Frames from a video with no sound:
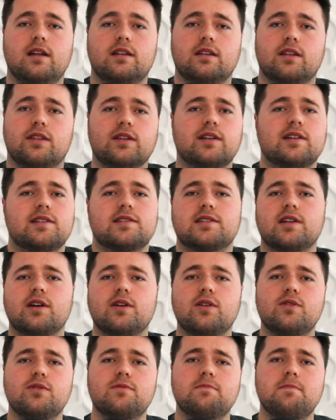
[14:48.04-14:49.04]
The thing is
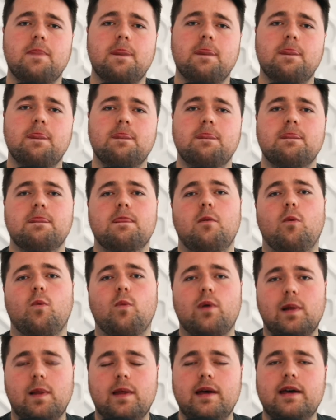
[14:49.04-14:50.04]
though,
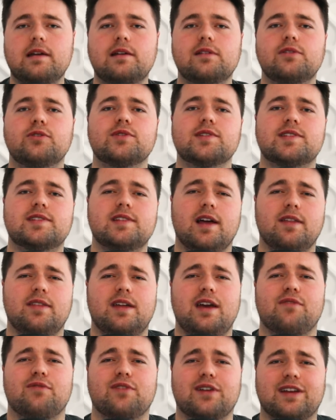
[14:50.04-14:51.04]
will England or
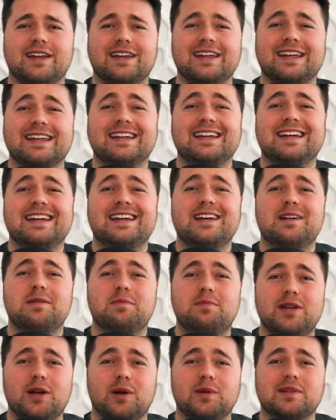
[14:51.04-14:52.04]
South Africa
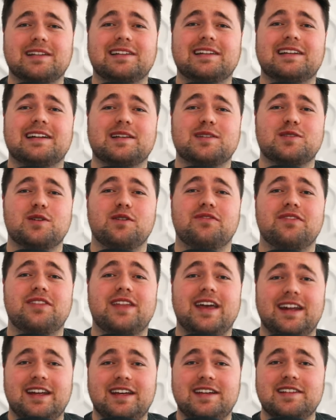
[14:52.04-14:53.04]
be able to let us off
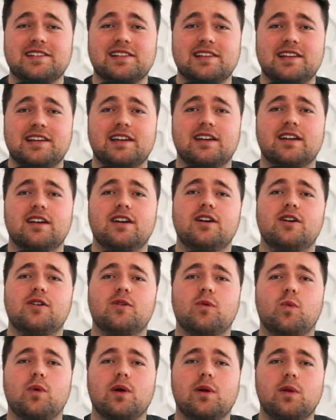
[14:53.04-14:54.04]
that easily?
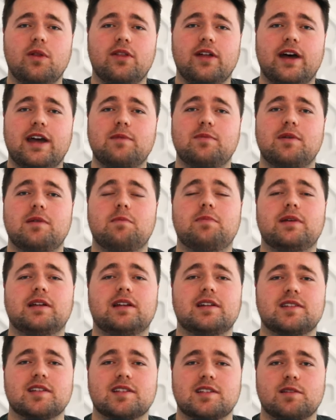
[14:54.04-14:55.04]
Will they be
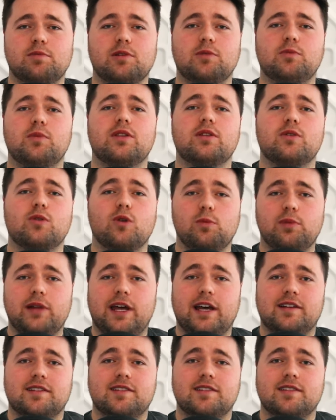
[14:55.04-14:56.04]
better disciplined than the All
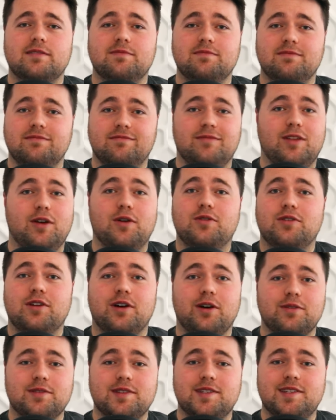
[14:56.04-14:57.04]
Blacks? Who
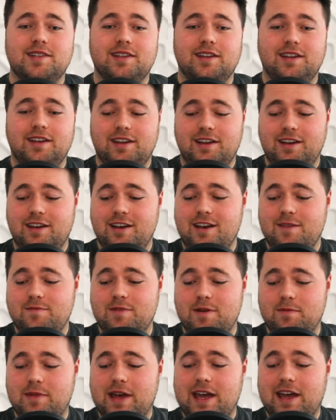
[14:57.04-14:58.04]
knows?
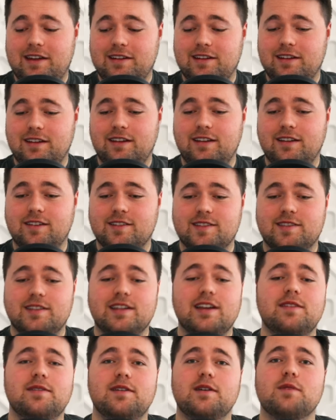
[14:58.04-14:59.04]
But man,
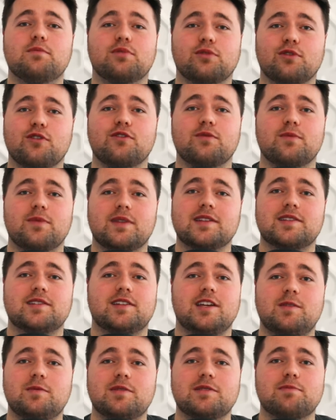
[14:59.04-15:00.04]
seeing the improvement this
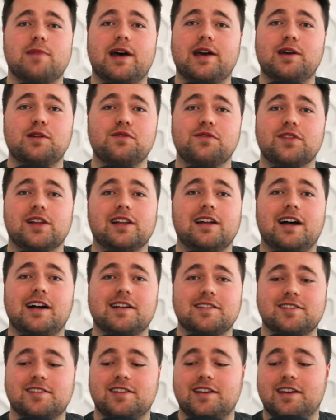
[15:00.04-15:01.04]
team has made over the
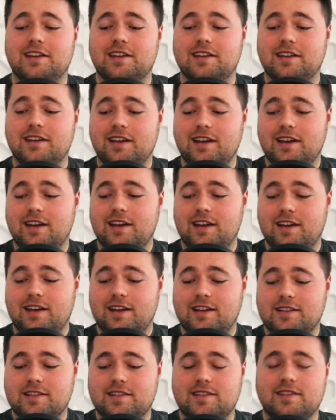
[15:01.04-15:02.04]
last year,
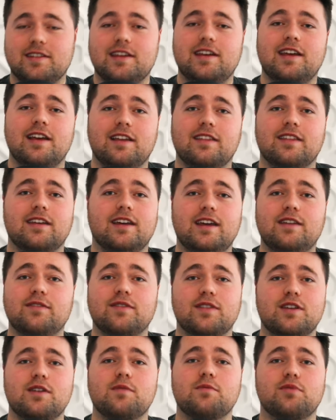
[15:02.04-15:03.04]
seeing that
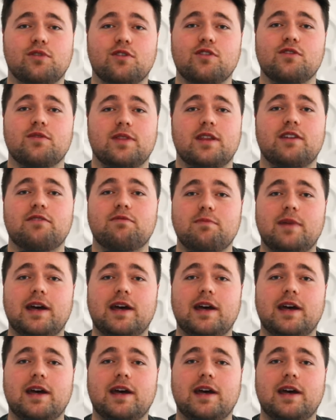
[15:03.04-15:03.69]
even the improvement they've